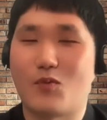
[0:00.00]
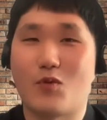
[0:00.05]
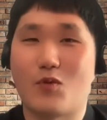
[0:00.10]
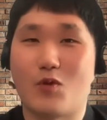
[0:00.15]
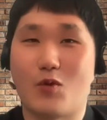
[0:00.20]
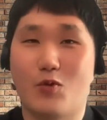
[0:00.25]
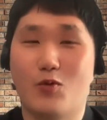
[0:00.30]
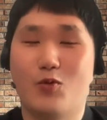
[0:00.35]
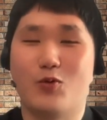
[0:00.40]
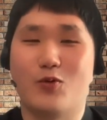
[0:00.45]

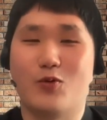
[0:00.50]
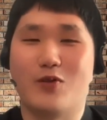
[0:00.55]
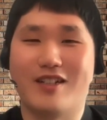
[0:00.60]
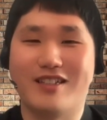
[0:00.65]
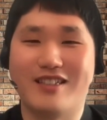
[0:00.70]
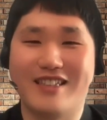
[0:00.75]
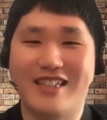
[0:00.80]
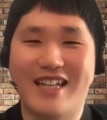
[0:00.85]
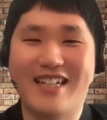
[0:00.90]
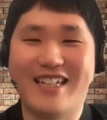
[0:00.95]

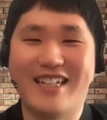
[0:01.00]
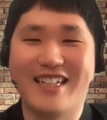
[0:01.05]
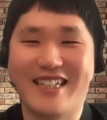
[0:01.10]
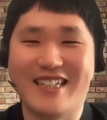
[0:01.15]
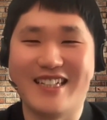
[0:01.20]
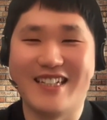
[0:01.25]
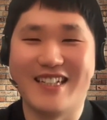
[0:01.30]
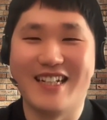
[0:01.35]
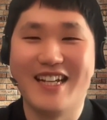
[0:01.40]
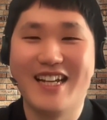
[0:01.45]

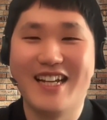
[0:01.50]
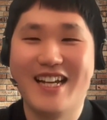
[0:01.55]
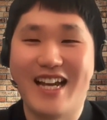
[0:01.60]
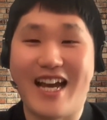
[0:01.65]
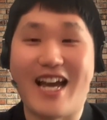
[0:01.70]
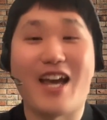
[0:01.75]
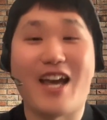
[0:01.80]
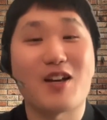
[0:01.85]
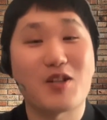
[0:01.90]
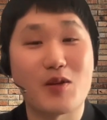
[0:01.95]
I
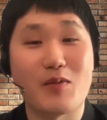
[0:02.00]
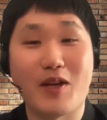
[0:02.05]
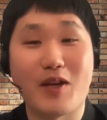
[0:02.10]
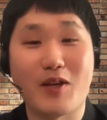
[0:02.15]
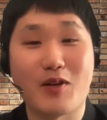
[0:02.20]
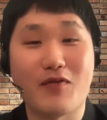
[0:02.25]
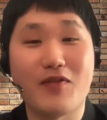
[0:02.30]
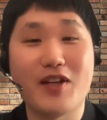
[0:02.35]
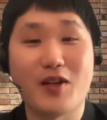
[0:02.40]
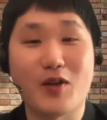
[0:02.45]
actually made a
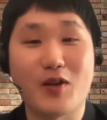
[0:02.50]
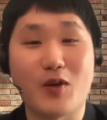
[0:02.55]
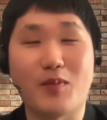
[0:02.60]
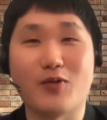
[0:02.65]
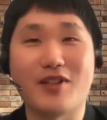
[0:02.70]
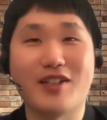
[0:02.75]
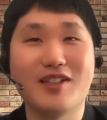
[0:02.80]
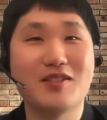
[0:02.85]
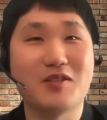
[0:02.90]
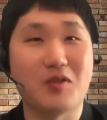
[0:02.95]
video
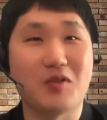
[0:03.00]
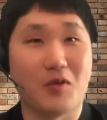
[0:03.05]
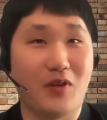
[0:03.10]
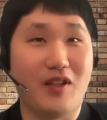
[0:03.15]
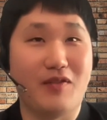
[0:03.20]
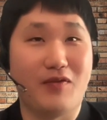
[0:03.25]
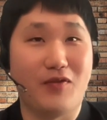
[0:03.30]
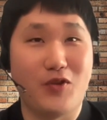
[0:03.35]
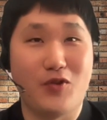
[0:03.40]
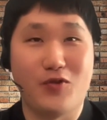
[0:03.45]
about this, so
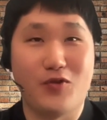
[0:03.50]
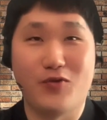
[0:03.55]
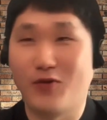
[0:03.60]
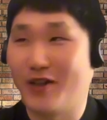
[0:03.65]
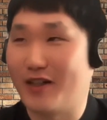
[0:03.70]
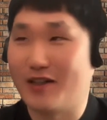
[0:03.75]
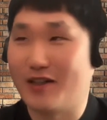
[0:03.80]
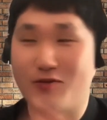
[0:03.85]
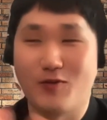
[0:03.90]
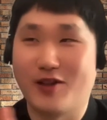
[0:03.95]
if you
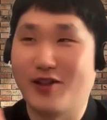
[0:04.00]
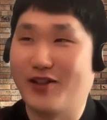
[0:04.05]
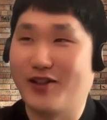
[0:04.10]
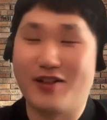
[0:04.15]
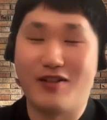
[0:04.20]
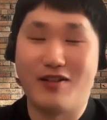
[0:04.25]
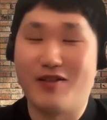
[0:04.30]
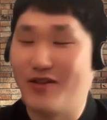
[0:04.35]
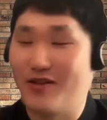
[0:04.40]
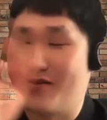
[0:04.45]
guys want
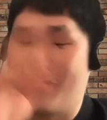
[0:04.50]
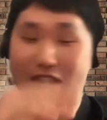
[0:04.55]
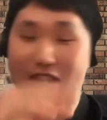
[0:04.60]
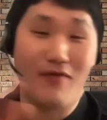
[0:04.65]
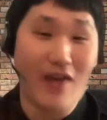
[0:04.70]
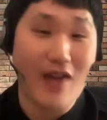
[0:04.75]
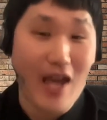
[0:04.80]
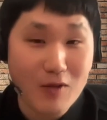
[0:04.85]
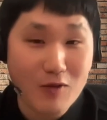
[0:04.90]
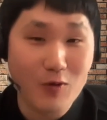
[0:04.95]
to,
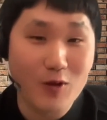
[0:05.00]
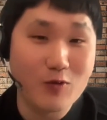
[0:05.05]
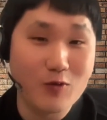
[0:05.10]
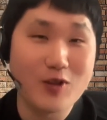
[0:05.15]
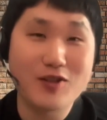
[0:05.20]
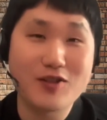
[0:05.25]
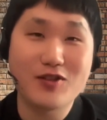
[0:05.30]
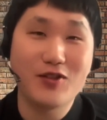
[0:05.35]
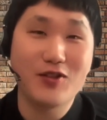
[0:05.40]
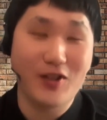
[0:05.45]
if anyone
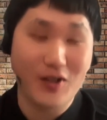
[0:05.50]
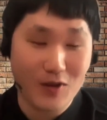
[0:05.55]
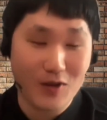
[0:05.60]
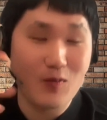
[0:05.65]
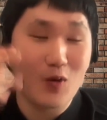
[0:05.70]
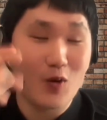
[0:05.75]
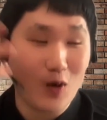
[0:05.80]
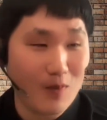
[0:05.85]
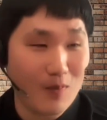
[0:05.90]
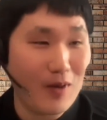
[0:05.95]
wants to hear
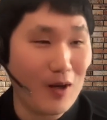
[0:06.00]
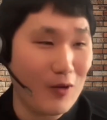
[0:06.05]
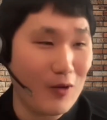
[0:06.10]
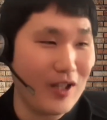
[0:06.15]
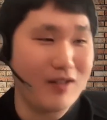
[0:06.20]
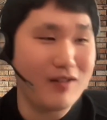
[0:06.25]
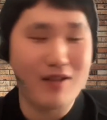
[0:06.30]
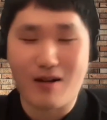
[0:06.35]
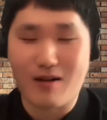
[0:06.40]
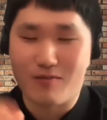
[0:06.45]
more about
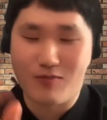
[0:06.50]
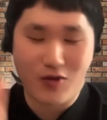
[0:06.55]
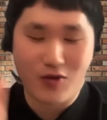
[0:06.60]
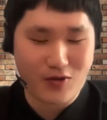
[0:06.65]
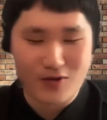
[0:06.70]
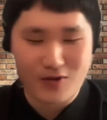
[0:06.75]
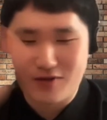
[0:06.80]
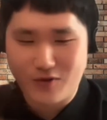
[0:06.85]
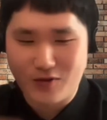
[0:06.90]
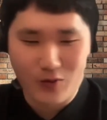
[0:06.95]
it, I'm
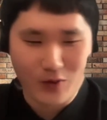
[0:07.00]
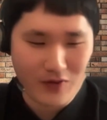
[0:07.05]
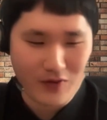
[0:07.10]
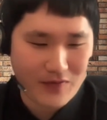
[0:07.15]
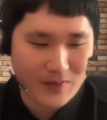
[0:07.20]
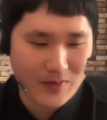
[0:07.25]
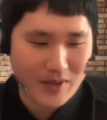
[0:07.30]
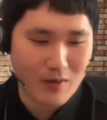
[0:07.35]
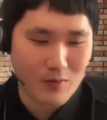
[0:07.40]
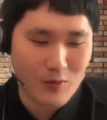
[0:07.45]
sure you'll
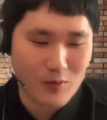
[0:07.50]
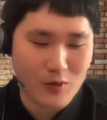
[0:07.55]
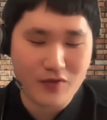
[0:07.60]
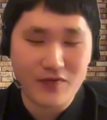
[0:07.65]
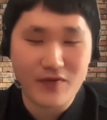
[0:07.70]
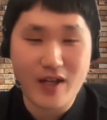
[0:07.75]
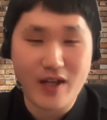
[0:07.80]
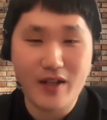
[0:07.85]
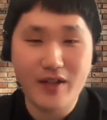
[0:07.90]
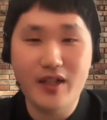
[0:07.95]
be able to
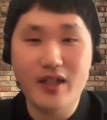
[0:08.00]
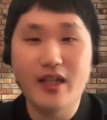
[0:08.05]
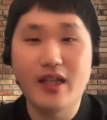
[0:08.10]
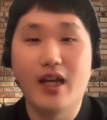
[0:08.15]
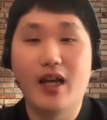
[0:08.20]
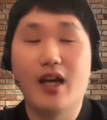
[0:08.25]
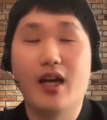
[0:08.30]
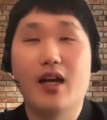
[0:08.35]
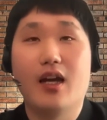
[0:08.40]
find it.